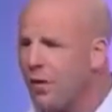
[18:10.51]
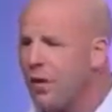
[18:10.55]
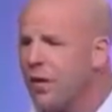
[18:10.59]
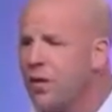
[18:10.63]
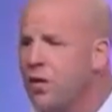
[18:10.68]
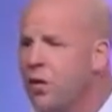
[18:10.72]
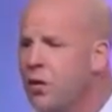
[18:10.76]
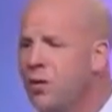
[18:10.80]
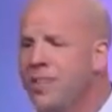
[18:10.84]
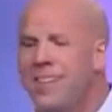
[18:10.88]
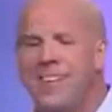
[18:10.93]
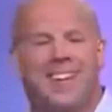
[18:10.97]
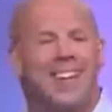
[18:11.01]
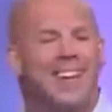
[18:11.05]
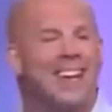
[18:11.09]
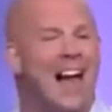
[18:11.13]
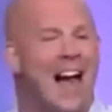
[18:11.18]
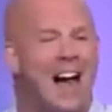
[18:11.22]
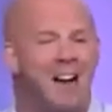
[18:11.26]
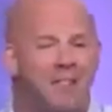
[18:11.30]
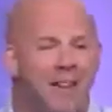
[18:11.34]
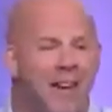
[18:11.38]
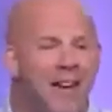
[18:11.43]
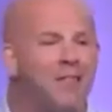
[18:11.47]
Cute kid.
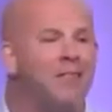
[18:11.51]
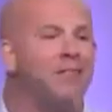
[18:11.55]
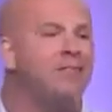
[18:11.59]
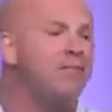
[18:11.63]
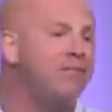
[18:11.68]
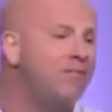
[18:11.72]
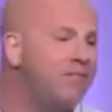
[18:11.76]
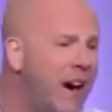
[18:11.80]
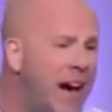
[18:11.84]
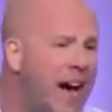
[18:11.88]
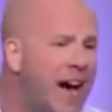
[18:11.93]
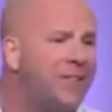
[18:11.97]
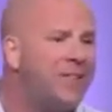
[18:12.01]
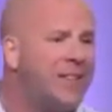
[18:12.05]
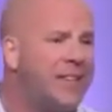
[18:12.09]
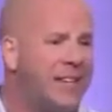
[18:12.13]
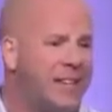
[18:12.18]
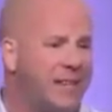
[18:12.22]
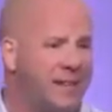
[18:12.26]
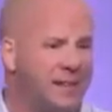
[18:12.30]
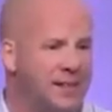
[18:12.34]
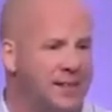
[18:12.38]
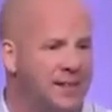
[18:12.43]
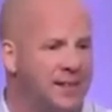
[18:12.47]
I've got 5
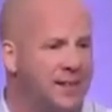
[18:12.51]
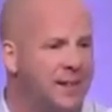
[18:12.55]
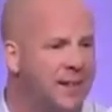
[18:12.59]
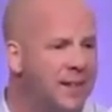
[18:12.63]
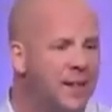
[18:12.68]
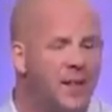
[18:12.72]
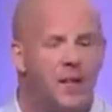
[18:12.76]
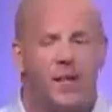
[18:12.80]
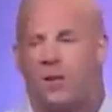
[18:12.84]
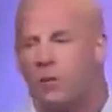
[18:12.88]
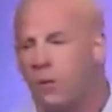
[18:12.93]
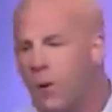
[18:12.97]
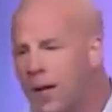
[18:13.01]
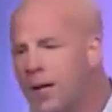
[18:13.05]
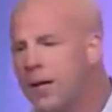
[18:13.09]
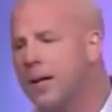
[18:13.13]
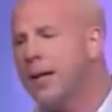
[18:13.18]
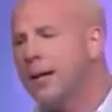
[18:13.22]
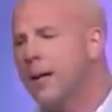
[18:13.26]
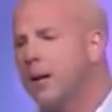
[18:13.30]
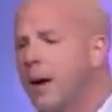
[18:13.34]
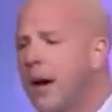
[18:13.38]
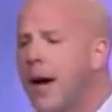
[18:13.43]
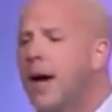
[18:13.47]
kids. Really?
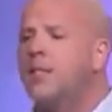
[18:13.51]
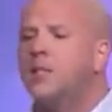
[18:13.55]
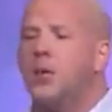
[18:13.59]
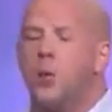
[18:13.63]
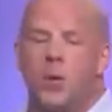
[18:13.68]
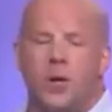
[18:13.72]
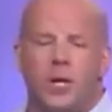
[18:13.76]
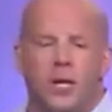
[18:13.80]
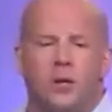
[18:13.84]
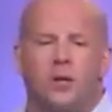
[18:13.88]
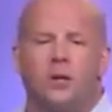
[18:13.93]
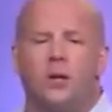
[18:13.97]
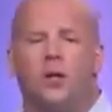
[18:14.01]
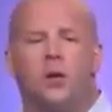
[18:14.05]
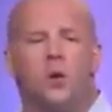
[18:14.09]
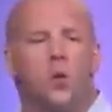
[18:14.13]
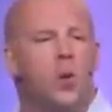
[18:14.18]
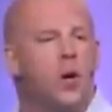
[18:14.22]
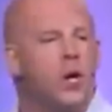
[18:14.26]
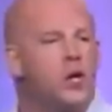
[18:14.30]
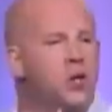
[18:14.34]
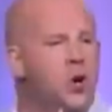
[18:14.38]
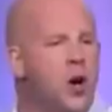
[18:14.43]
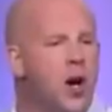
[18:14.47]
Hey, so what do you do?
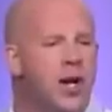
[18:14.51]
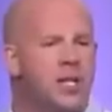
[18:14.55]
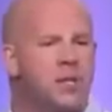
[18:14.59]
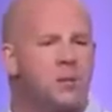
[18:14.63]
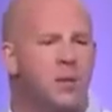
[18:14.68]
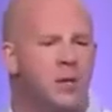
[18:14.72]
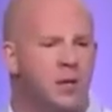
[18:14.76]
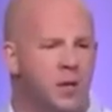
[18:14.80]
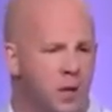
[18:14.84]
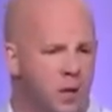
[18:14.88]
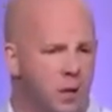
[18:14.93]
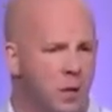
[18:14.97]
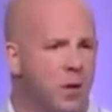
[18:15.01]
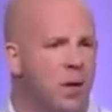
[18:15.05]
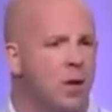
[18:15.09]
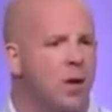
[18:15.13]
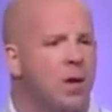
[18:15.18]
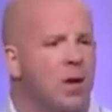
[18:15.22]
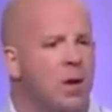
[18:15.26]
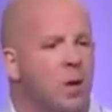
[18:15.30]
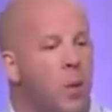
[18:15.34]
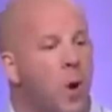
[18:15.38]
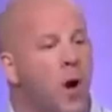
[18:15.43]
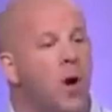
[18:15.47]
What does your husband do?
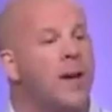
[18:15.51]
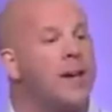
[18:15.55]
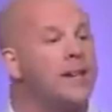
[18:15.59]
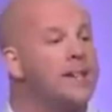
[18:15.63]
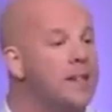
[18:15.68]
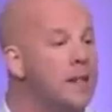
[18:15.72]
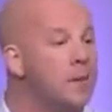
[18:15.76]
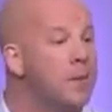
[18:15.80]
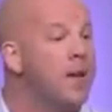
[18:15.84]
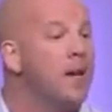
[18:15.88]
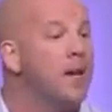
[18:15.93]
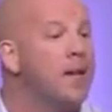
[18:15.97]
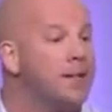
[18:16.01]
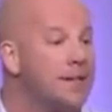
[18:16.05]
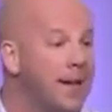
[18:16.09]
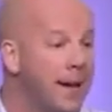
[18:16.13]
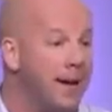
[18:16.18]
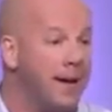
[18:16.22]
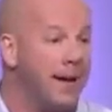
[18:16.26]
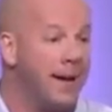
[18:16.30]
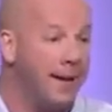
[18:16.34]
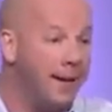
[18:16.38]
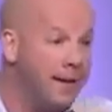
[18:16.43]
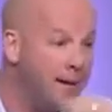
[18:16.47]
Well, he's in the
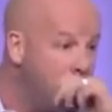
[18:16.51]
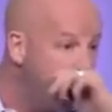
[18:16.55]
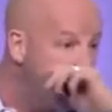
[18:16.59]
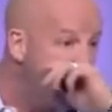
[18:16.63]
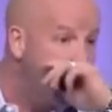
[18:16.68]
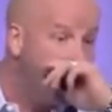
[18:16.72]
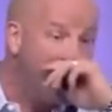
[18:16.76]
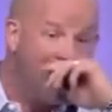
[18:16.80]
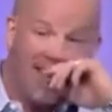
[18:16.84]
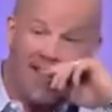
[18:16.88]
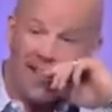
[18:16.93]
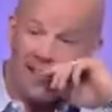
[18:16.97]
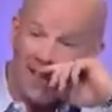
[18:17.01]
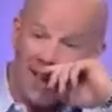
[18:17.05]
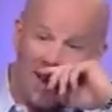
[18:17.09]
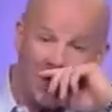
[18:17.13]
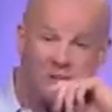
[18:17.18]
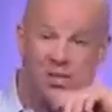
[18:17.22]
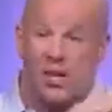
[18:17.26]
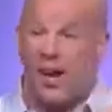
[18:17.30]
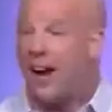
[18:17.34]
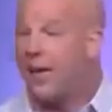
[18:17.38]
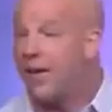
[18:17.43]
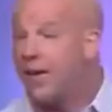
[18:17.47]
military. Okay, he's
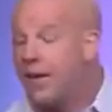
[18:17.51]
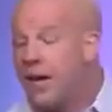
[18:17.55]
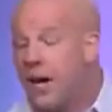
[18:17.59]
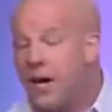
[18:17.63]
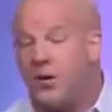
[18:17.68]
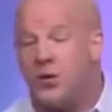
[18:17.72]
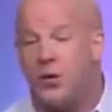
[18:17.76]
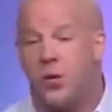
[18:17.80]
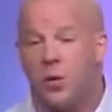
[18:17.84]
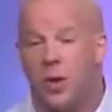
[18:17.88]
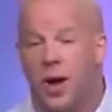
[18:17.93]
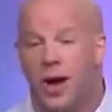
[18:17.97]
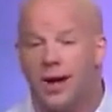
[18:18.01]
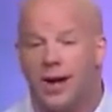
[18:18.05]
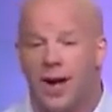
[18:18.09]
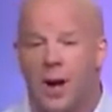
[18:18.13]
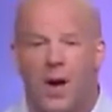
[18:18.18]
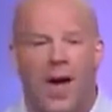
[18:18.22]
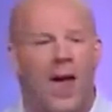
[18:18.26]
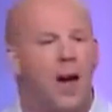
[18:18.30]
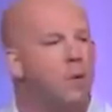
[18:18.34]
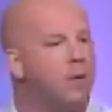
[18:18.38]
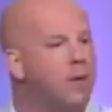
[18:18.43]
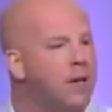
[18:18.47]
actually out of the country right now.
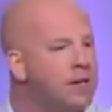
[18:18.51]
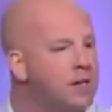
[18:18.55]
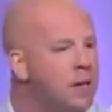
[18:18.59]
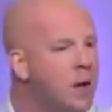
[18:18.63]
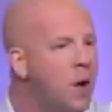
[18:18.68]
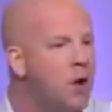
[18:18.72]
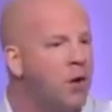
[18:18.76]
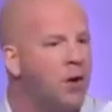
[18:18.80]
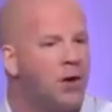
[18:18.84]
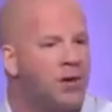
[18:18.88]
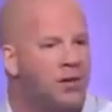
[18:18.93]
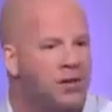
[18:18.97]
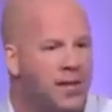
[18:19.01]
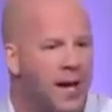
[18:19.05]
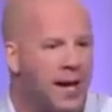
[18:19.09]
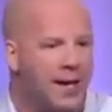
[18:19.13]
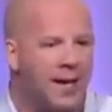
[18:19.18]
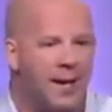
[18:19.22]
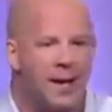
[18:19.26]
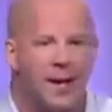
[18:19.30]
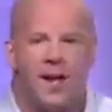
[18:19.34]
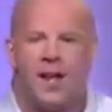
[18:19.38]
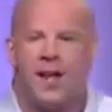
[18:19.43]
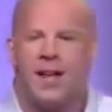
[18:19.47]
Hey, well, listen, hold on a
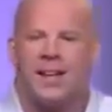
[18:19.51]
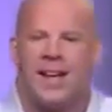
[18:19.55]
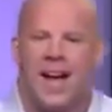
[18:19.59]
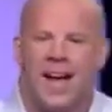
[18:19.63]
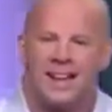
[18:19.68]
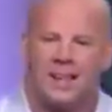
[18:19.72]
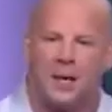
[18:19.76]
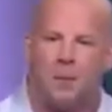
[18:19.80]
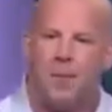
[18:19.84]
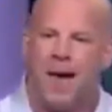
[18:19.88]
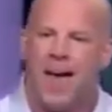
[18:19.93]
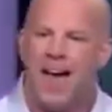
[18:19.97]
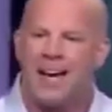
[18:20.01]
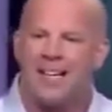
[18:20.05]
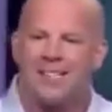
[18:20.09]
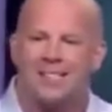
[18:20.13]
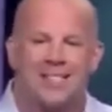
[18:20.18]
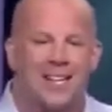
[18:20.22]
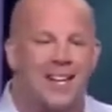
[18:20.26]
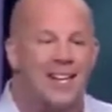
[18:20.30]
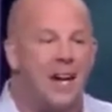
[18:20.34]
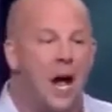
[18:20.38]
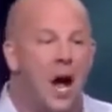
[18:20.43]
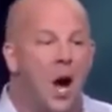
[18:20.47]
second. Got the
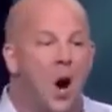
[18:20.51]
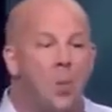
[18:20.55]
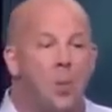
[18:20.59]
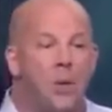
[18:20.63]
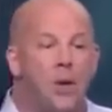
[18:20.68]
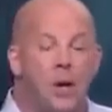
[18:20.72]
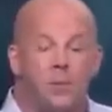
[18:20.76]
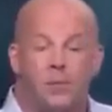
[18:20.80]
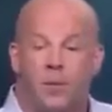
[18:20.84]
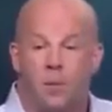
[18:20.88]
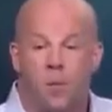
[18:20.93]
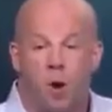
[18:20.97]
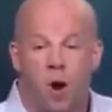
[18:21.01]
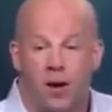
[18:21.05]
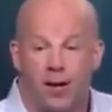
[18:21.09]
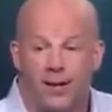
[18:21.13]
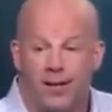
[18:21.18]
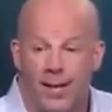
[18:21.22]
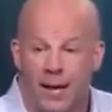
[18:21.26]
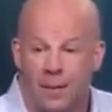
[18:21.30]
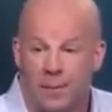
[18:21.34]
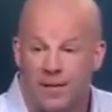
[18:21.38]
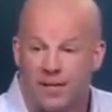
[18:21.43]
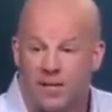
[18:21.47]
magazine. I opened it up to Mark and
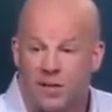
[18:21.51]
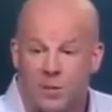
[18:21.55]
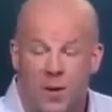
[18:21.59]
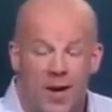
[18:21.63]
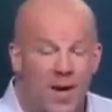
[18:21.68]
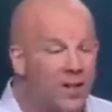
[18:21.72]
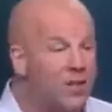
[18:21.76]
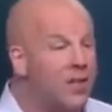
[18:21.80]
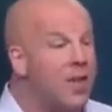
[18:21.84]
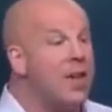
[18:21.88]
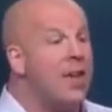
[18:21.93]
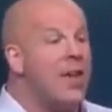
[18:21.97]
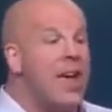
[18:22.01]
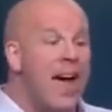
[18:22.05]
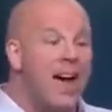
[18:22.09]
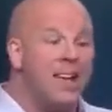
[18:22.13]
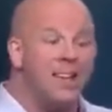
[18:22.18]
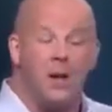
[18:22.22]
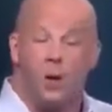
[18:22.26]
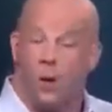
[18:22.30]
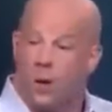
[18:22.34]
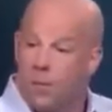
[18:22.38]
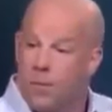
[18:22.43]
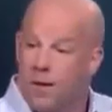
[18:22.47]
Tammy Smith. Hey,
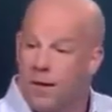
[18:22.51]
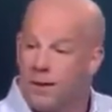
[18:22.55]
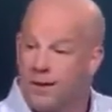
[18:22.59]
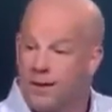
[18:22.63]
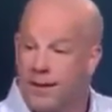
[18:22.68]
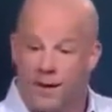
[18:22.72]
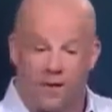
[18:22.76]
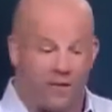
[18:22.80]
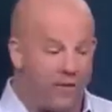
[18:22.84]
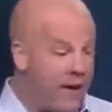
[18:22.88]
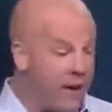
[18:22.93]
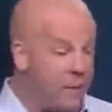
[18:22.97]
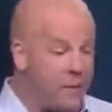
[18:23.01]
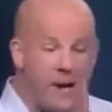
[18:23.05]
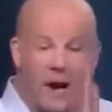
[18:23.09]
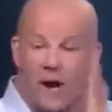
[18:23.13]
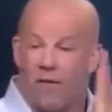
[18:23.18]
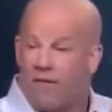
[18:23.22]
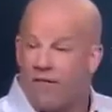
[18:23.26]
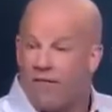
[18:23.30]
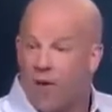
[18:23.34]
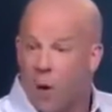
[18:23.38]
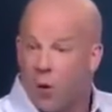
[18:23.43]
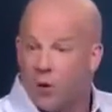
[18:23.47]
they're a military family. I
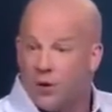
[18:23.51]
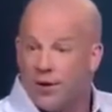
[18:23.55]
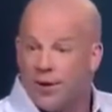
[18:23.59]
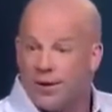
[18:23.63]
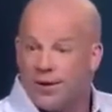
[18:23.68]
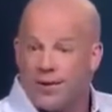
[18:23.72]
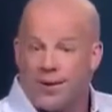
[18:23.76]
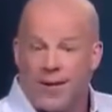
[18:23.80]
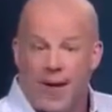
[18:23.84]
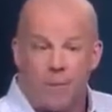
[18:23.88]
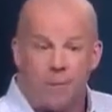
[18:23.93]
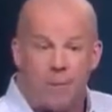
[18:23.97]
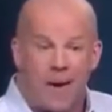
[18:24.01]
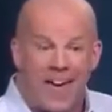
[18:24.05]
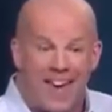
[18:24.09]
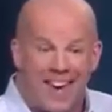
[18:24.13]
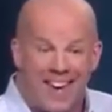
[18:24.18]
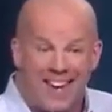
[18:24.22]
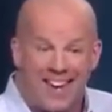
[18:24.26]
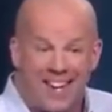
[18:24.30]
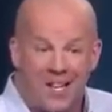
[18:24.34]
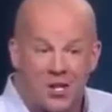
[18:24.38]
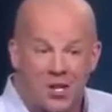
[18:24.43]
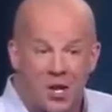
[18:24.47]
folded it to that
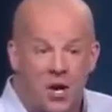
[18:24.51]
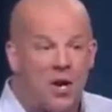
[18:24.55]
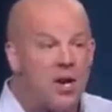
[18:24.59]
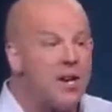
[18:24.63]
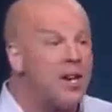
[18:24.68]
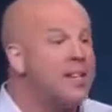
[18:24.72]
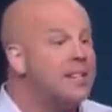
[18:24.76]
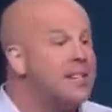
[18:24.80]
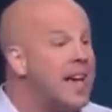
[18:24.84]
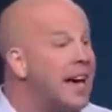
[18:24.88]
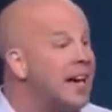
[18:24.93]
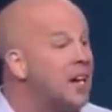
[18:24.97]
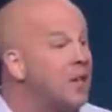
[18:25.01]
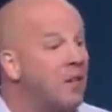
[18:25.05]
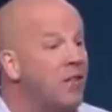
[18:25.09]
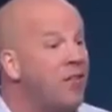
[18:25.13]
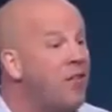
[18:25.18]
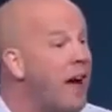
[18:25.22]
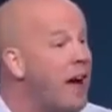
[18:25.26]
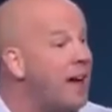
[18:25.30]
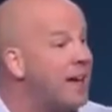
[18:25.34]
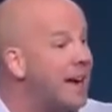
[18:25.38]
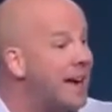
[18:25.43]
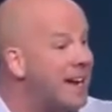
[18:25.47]
page because I can
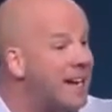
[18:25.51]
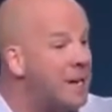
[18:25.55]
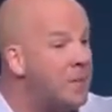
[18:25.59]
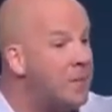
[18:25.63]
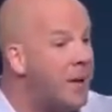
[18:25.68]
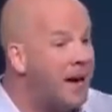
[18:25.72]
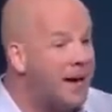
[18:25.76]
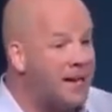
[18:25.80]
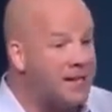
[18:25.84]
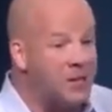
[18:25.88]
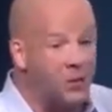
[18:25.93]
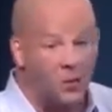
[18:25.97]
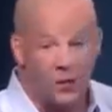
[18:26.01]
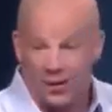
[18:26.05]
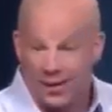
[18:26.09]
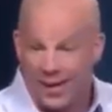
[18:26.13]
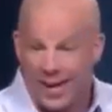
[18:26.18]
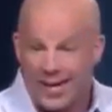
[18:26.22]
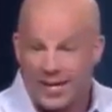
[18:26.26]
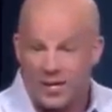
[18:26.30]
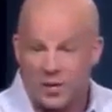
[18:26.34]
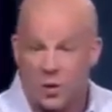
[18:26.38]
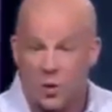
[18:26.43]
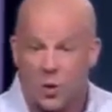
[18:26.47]
find anybody to
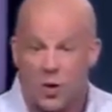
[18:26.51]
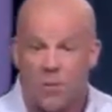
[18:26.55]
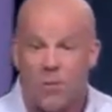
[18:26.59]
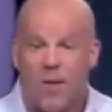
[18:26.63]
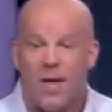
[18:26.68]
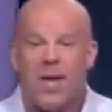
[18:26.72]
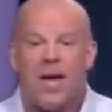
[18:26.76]
relate to them.